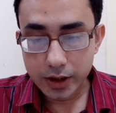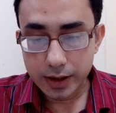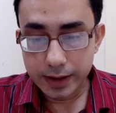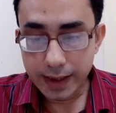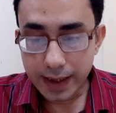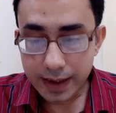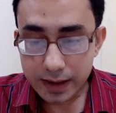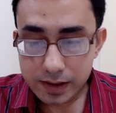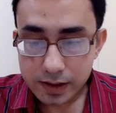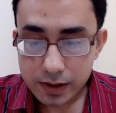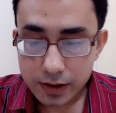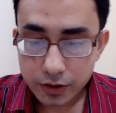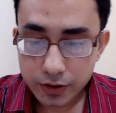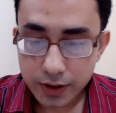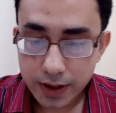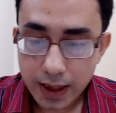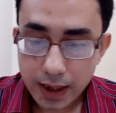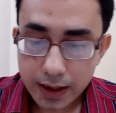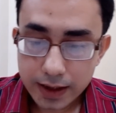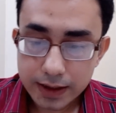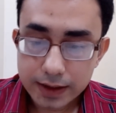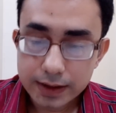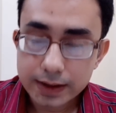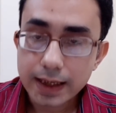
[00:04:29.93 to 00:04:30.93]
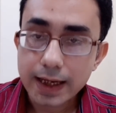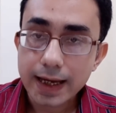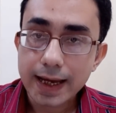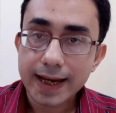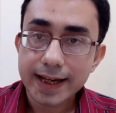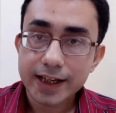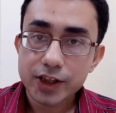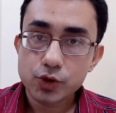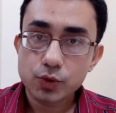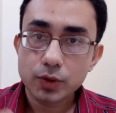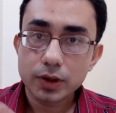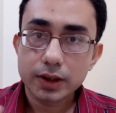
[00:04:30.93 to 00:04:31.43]
Next, regarding the
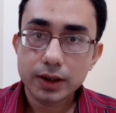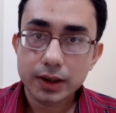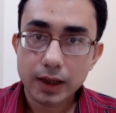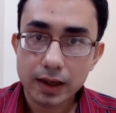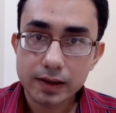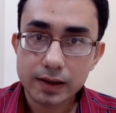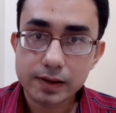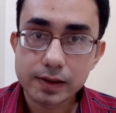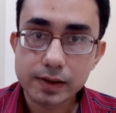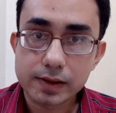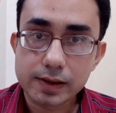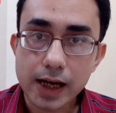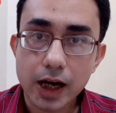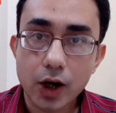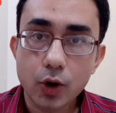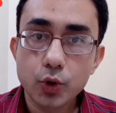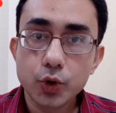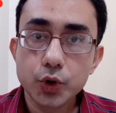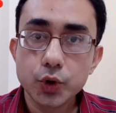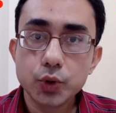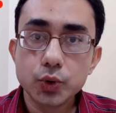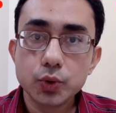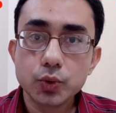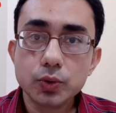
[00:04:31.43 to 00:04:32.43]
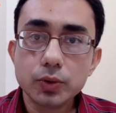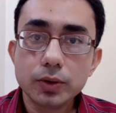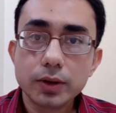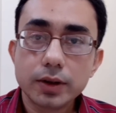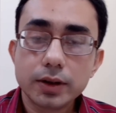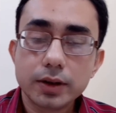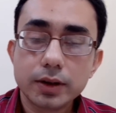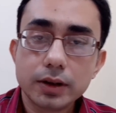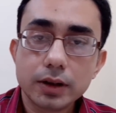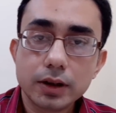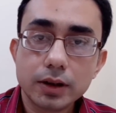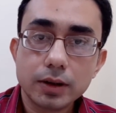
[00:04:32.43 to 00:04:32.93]
actual classes, how do you
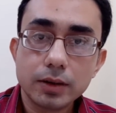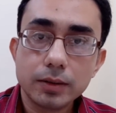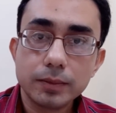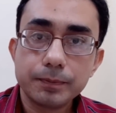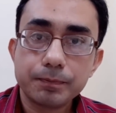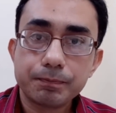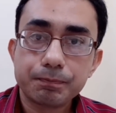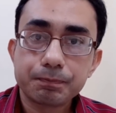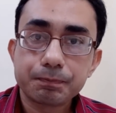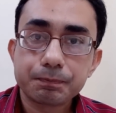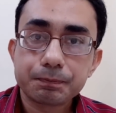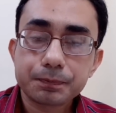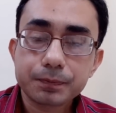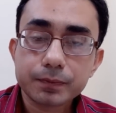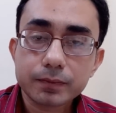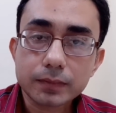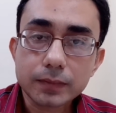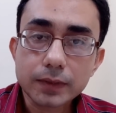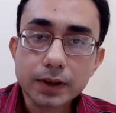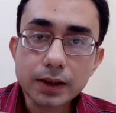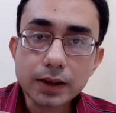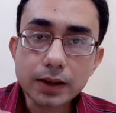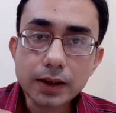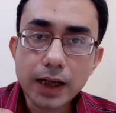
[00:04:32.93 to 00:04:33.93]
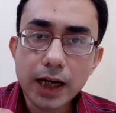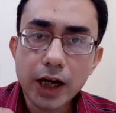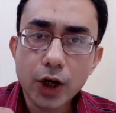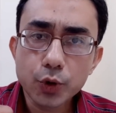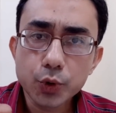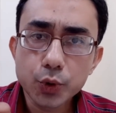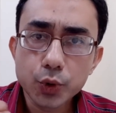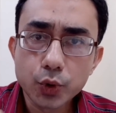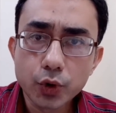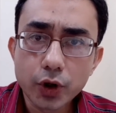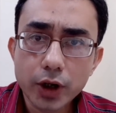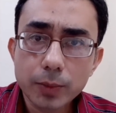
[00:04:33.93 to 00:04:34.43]

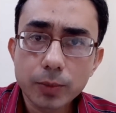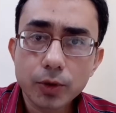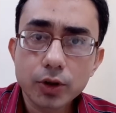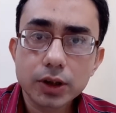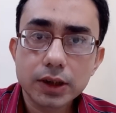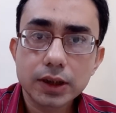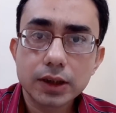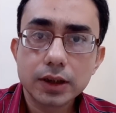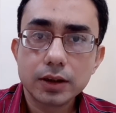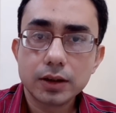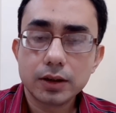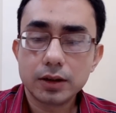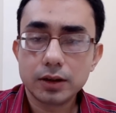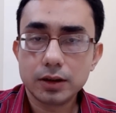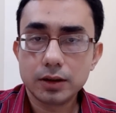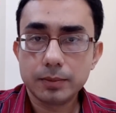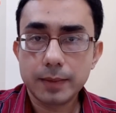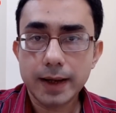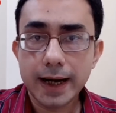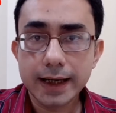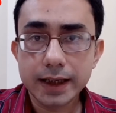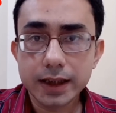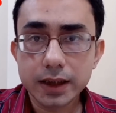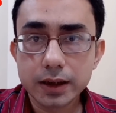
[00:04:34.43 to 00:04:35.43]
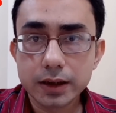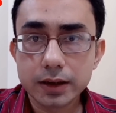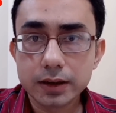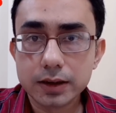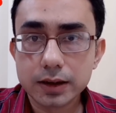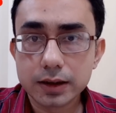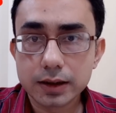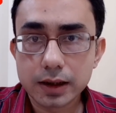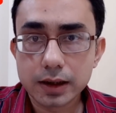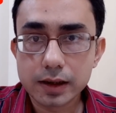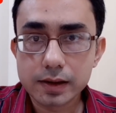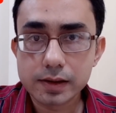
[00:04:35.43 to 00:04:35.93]
go about attending
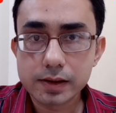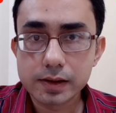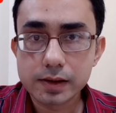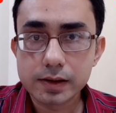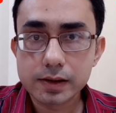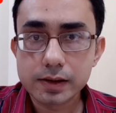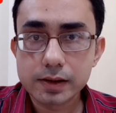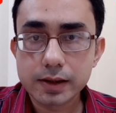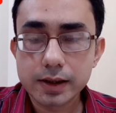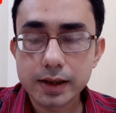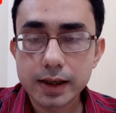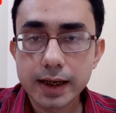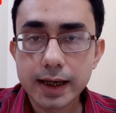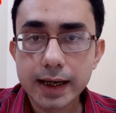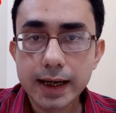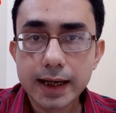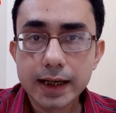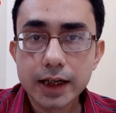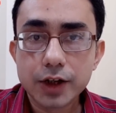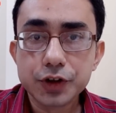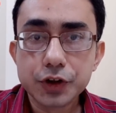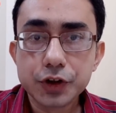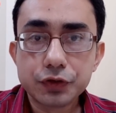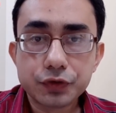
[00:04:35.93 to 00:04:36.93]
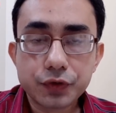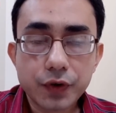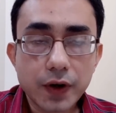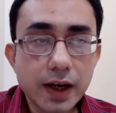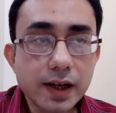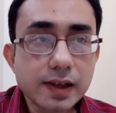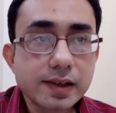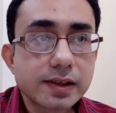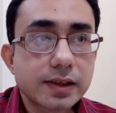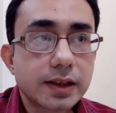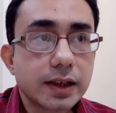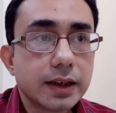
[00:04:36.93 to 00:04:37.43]
the classes? Now, the
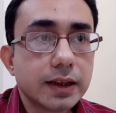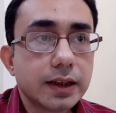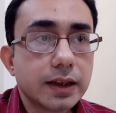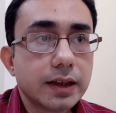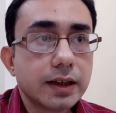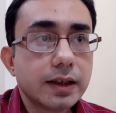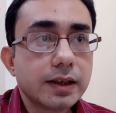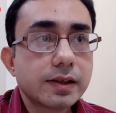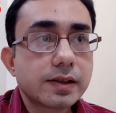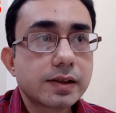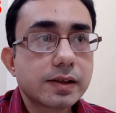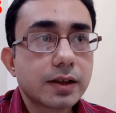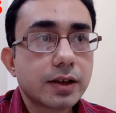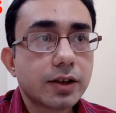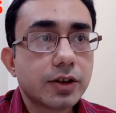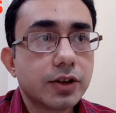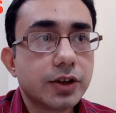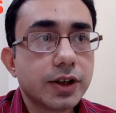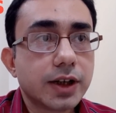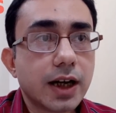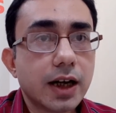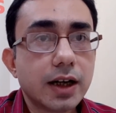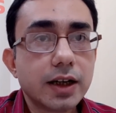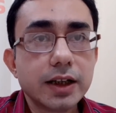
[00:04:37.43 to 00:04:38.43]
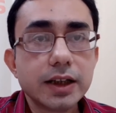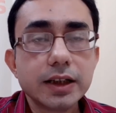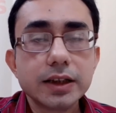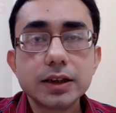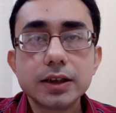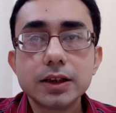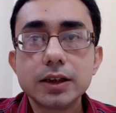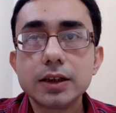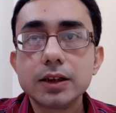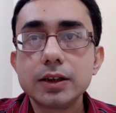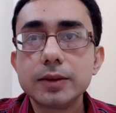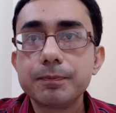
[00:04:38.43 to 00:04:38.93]
first thing is regarding
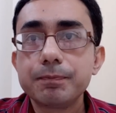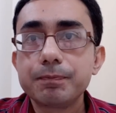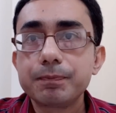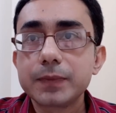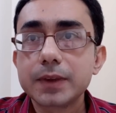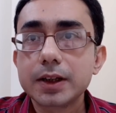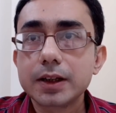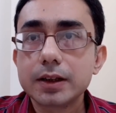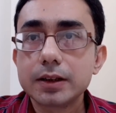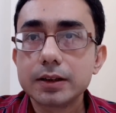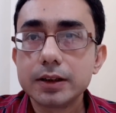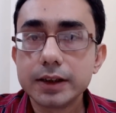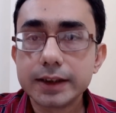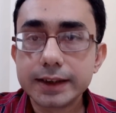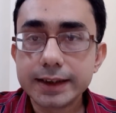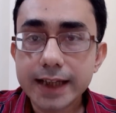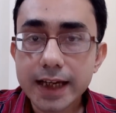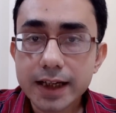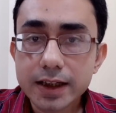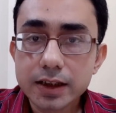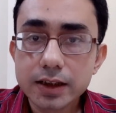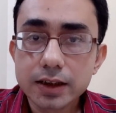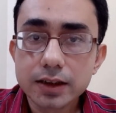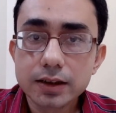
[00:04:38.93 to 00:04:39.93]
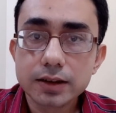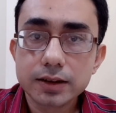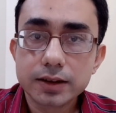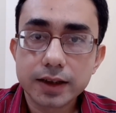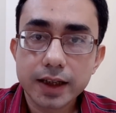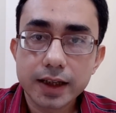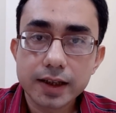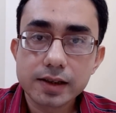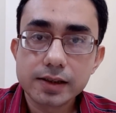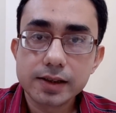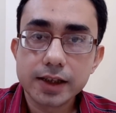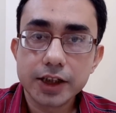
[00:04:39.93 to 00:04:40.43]
the technical
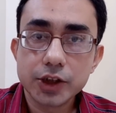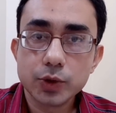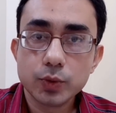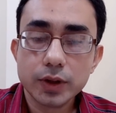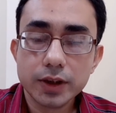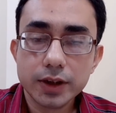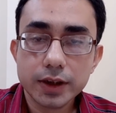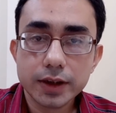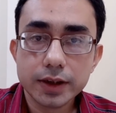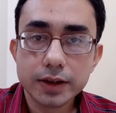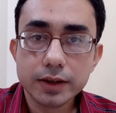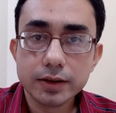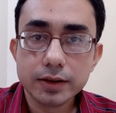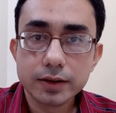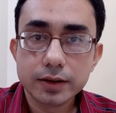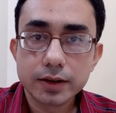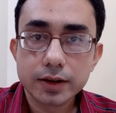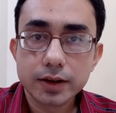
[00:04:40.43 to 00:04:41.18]
things that you will need.